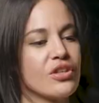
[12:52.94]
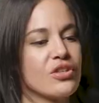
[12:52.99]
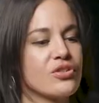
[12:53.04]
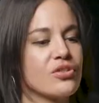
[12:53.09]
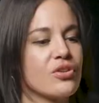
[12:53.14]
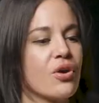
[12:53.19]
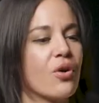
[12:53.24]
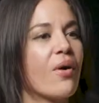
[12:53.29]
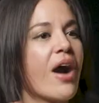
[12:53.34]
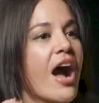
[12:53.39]

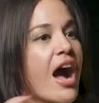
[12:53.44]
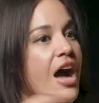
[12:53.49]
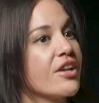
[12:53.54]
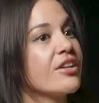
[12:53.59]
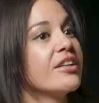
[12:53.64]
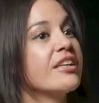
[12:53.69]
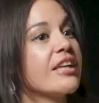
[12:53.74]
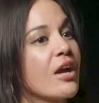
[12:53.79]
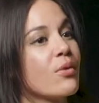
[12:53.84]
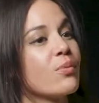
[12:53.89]
So how to
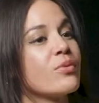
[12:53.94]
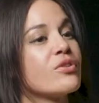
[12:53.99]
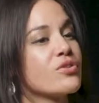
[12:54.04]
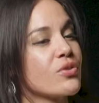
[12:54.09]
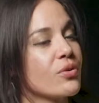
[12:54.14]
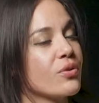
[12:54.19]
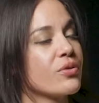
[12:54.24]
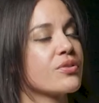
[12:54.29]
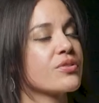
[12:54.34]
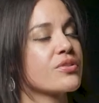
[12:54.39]
get
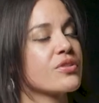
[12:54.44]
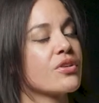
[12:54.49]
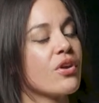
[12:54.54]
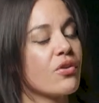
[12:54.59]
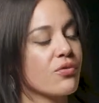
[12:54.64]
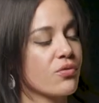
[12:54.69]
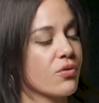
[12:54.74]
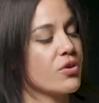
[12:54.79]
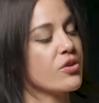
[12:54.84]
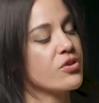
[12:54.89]
results
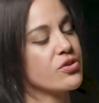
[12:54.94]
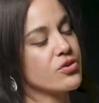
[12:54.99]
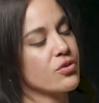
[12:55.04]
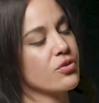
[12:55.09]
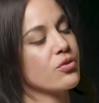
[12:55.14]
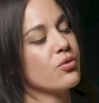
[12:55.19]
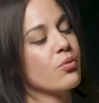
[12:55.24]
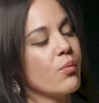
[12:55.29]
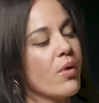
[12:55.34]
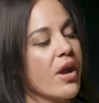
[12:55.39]
for a
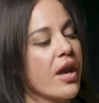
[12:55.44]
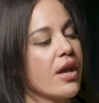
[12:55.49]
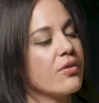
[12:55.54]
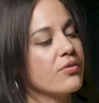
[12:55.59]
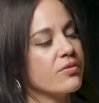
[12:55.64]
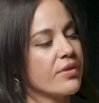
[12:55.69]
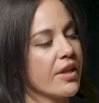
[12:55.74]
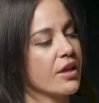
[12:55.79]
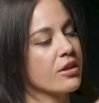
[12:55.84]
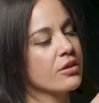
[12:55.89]
certain way
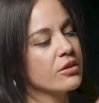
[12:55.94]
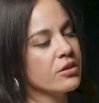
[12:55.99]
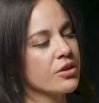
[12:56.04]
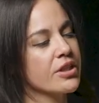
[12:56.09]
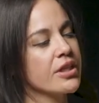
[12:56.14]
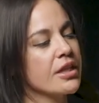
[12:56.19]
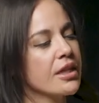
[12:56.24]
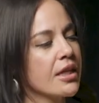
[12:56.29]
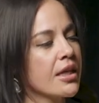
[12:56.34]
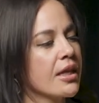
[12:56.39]
of like
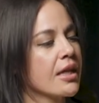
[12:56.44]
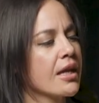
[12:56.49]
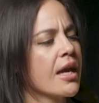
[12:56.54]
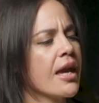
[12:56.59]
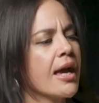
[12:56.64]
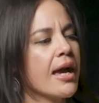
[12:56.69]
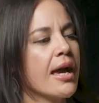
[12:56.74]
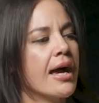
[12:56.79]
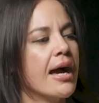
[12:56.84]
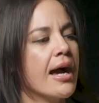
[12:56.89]
looking
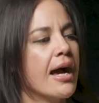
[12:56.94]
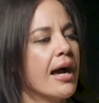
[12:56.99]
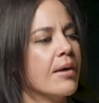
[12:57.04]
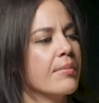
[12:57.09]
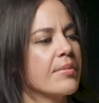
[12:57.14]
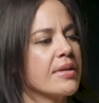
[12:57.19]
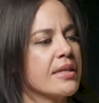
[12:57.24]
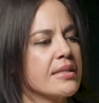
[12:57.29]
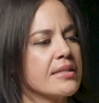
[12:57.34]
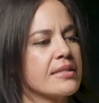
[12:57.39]

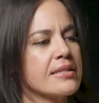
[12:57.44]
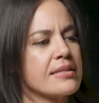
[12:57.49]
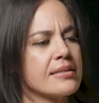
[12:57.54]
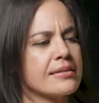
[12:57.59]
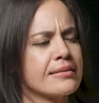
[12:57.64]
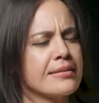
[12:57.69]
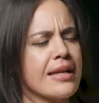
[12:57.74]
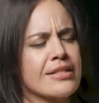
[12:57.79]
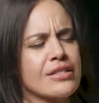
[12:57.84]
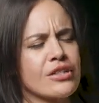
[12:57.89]
is
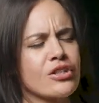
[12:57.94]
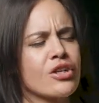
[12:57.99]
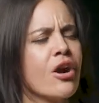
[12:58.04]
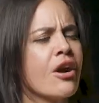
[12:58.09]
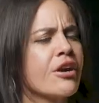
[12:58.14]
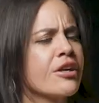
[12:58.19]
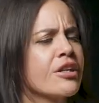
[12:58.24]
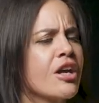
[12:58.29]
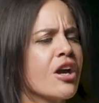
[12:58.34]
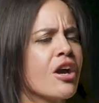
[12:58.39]
lots of
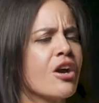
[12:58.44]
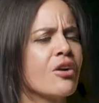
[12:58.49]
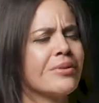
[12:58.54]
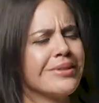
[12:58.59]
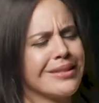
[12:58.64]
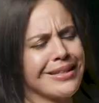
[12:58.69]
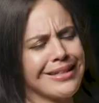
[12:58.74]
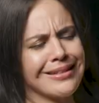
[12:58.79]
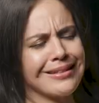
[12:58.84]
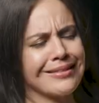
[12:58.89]
cardio
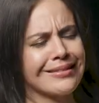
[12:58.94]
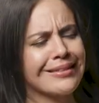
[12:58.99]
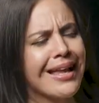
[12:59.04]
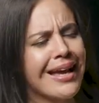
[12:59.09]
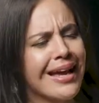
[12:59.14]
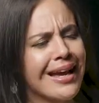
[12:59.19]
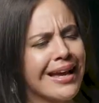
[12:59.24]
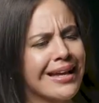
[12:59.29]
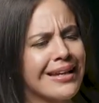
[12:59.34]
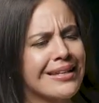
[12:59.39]
and eating
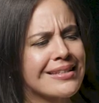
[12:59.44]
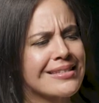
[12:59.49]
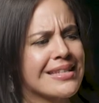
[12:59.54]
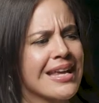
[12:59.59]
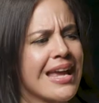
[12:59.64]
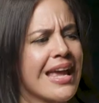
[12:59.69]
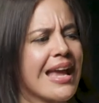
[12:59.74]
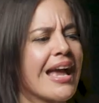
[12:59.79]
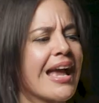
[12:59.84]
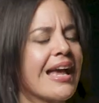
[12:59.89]
less.
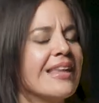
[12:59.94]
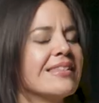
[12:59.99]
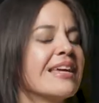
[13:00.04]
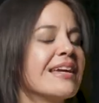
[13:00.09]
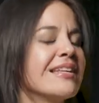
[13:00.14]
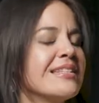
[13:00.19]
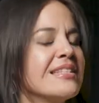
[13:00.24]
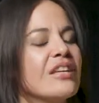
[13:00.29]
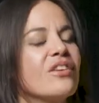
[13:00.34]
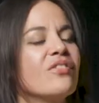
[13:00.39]
And the
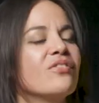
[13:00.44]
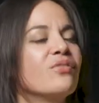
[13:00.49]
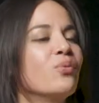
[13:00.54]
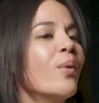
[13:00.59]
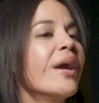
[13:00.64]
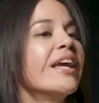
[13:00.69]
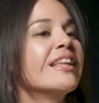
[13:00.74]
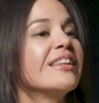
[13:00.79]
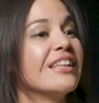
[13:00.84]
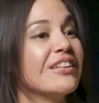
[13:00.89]
idea of
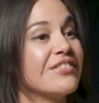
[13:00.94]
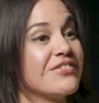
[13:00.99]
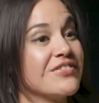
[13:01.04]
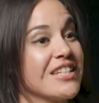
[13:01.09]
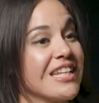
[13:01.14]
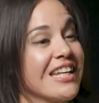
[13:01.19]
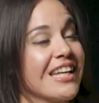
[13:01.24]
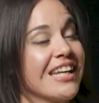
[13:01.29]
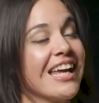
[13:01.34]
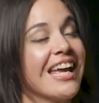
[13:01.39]

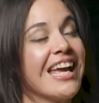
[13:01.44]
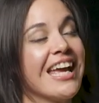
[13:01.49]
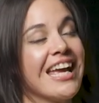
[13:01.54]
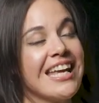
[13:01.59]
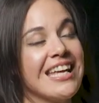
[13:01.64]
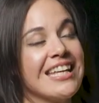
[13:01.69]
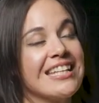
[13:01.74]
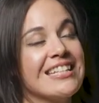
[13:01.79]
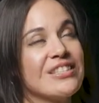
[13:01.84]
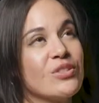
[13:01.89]
weightlifting
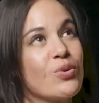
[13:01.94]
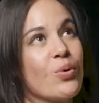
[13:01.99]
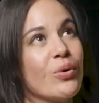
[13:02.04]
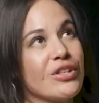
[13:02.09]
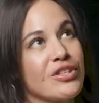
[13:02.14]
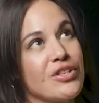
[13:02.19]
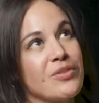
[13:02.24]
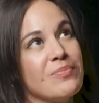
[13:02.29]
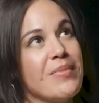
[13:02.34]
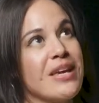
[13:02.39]
is going
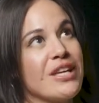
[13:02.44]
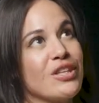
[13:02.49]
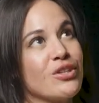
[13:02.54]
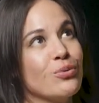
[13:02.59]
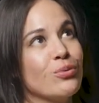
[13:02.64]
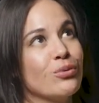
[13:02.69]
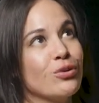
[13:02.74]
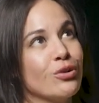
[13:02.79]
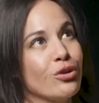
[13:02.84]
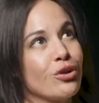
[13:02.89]
to make
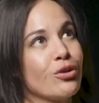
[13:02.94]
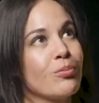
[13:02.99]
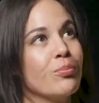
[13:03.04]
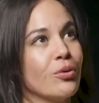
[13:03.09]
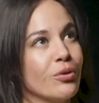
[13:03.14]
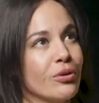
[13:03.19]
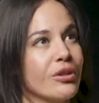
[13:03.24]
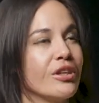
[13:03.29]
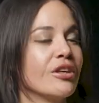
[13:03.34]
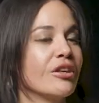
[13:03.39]
you look
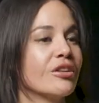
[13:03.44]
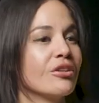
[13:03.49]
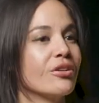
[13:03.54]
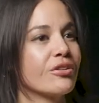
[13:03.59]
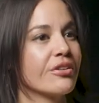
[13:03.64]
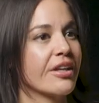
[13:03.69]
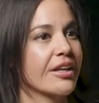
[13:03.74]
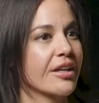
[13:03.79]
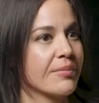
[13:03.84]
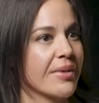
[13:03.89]
bulky and
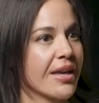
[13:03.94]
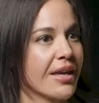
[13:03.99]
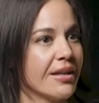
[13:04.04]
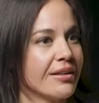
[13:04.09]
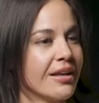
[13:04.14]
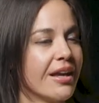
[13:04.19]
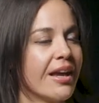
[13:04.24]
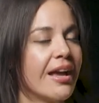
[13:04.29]
look like a man.